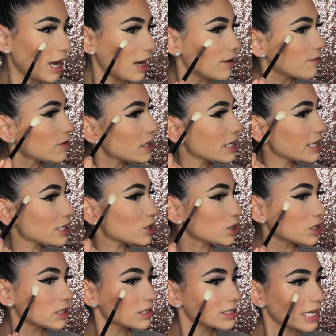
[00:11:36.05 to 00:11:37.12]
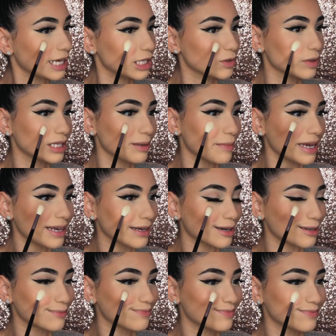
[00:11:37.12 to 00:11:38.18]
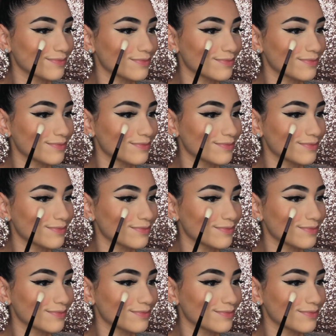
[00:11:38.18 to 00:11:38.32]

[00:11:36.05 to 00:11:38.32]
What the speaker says: I feel like it just takes away the makeup.